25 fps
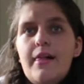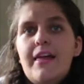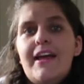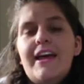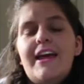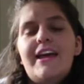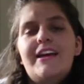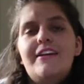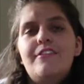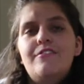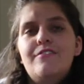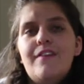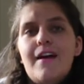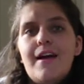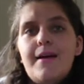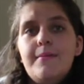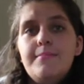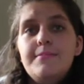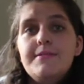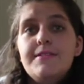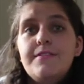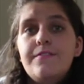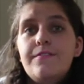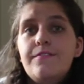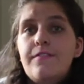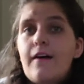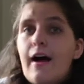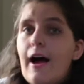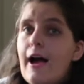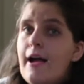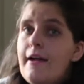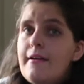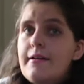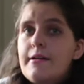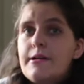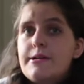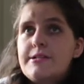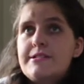He grabs a
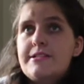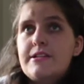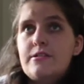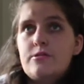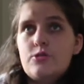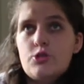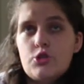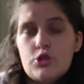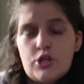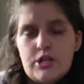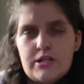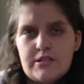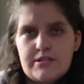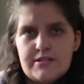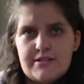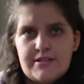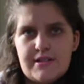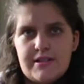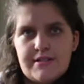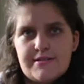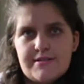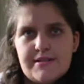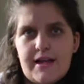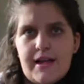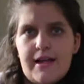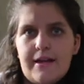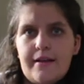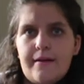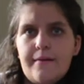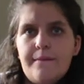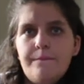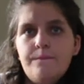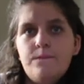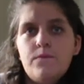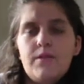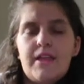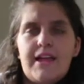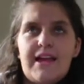fire extinguisher and starts like
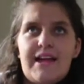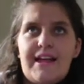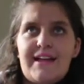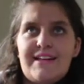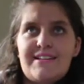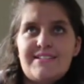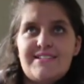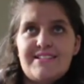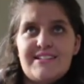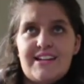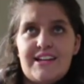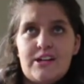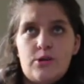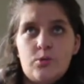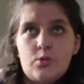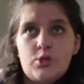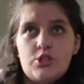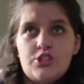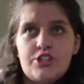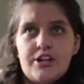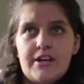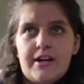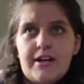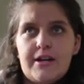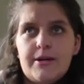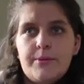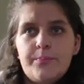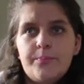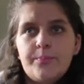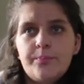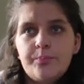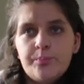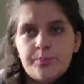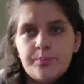extinguishing it.